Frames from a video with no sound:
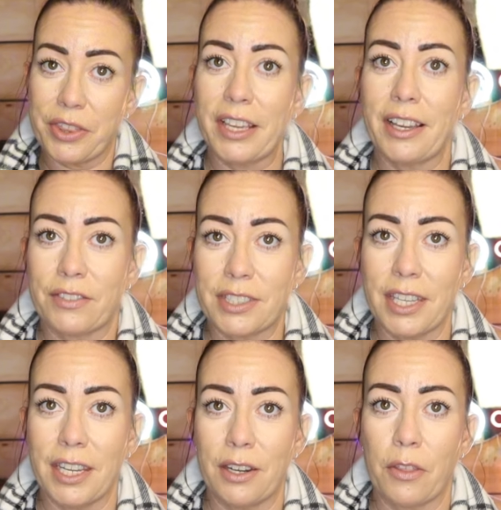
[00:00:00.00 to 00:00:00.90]
think I've
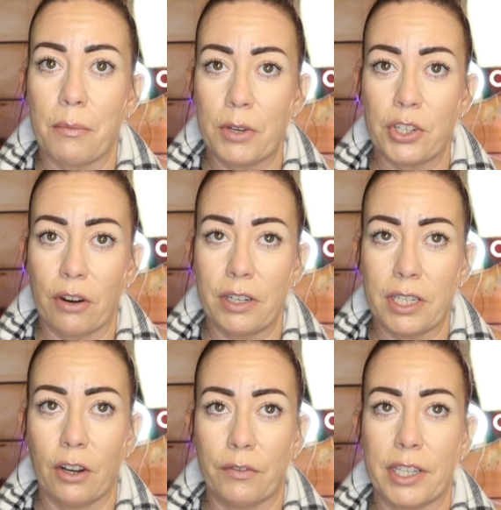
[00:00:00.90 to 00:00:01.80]
seen the
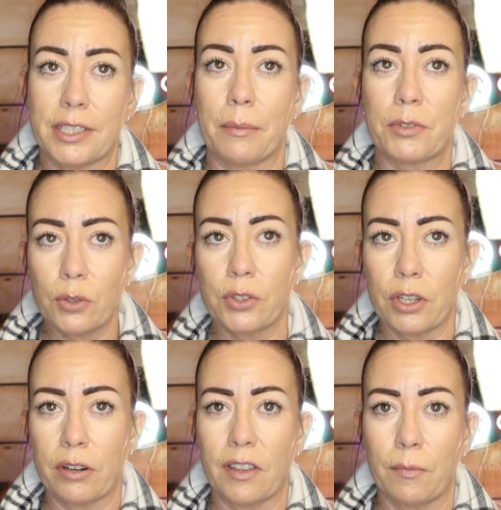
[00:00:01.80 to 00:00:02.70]
majority of it. I'm so
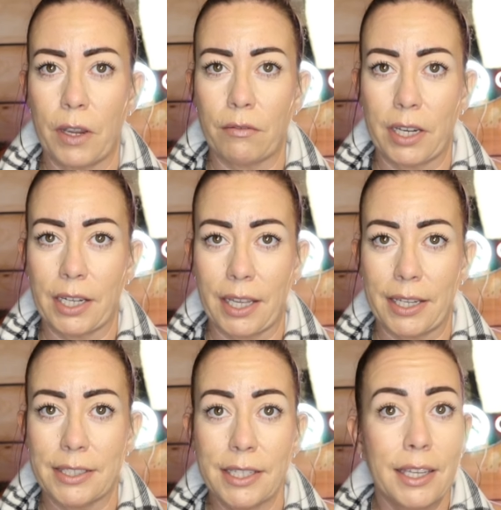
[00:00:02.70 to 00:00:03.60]
sorry if my ring
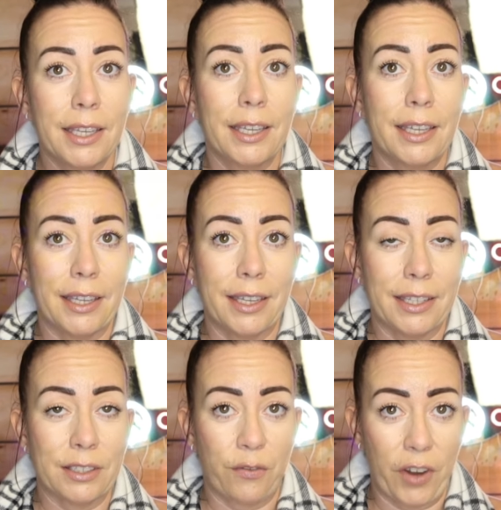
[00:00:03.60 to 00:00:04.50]
light
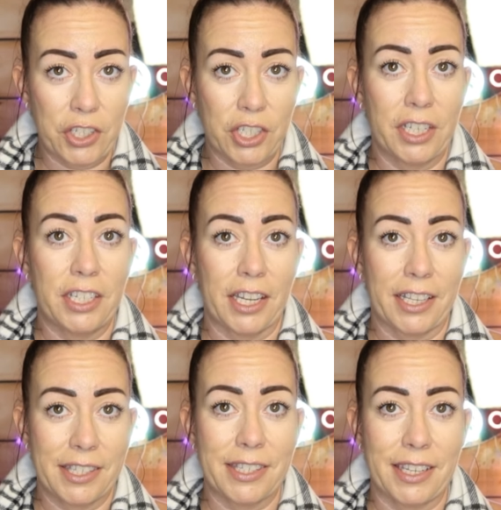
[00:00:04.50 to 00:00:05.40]
is flashing and you
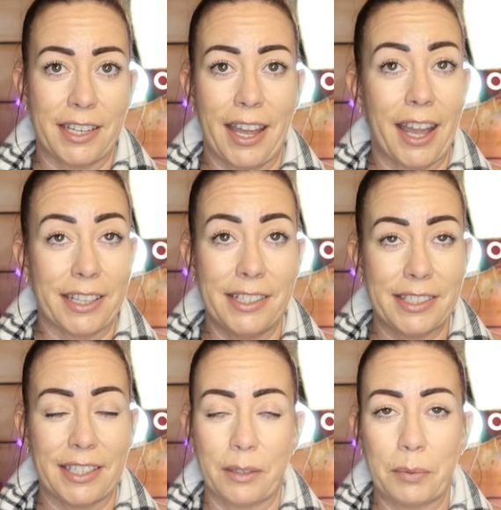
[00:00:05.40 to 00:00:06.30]
can see it. I can
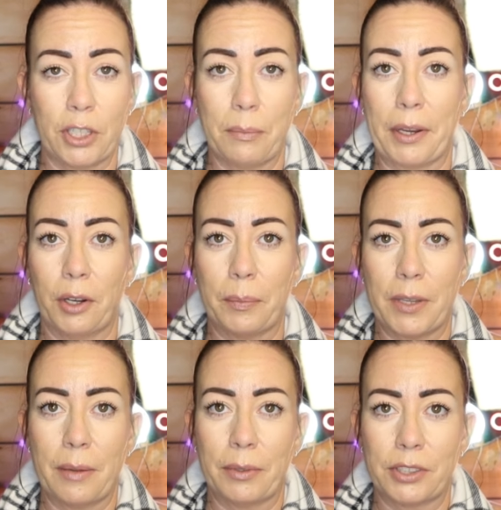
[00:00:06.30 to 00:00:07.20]
see it, but you might not
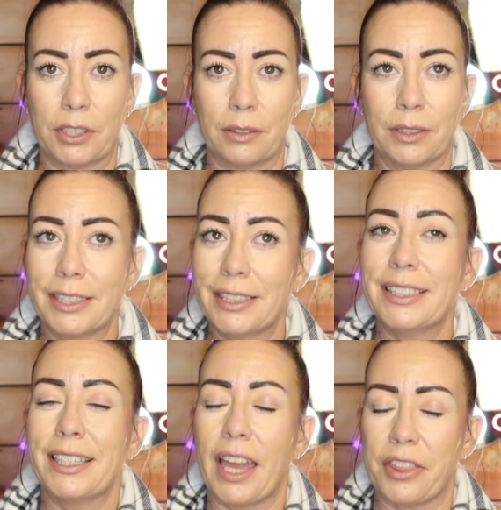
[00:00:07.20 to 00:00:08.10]
be able to.
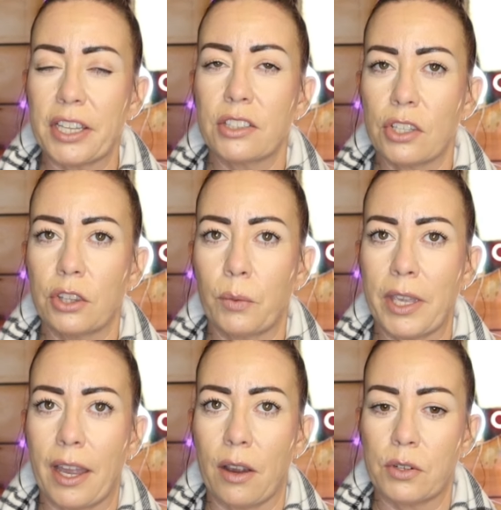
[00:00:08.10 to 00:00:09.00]
I think it's on the
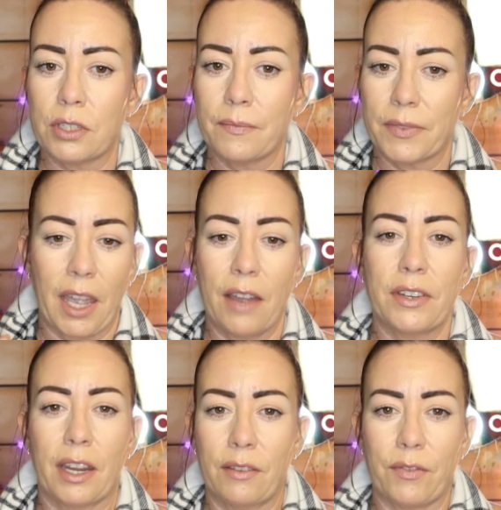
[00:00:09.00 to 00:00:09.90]
way out.
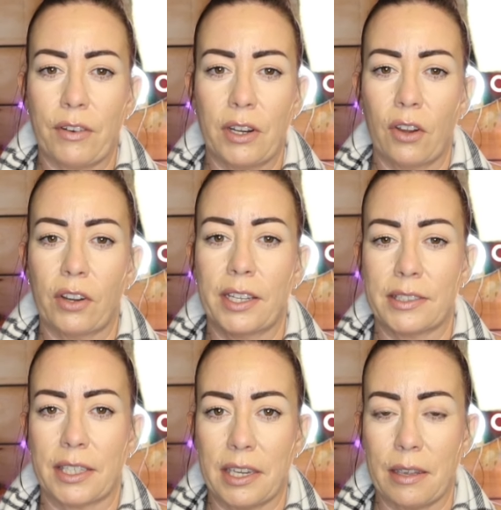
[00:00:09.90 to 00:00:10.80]
Haven't had it very long and
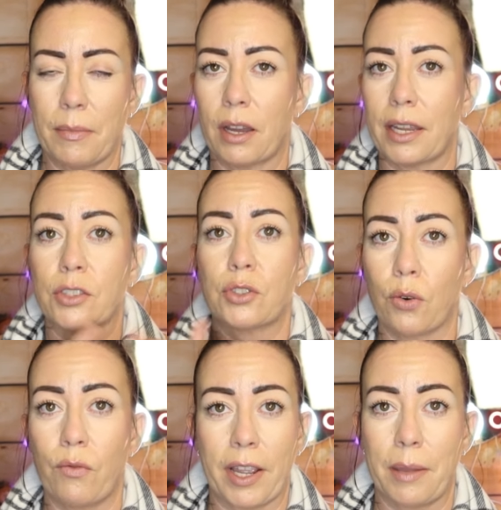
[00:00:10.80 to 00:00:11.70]
it's a Kmart. I
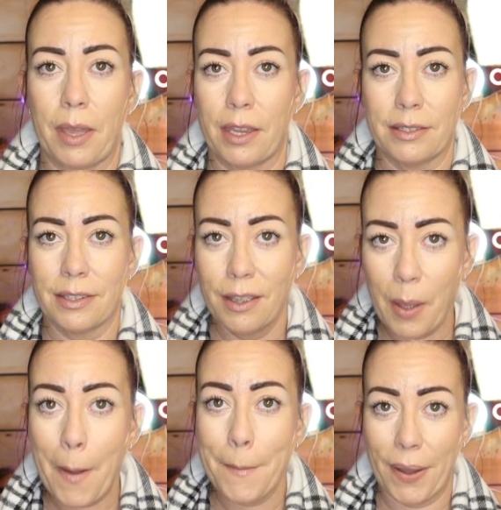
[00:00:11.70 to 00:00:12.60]
don't recommend
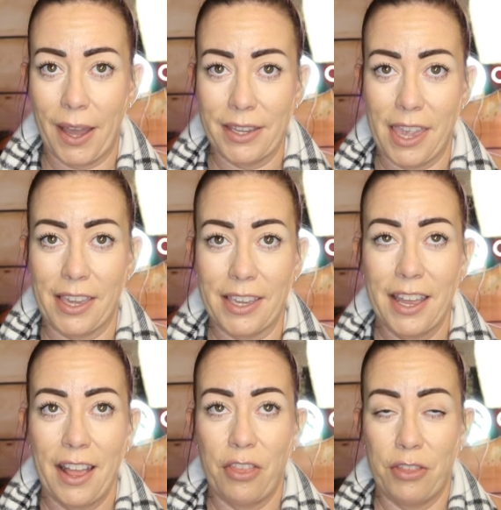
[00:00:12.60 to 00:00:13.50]
buying
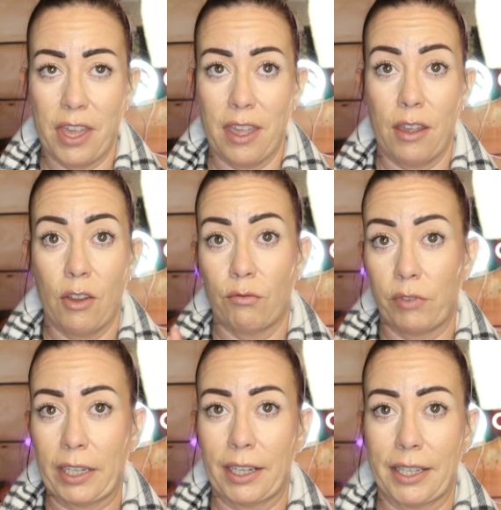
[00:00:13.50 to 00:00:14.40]
their
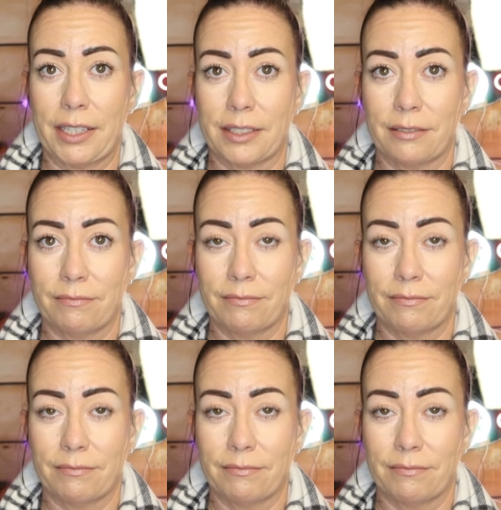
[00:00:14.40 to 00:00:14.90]
ring light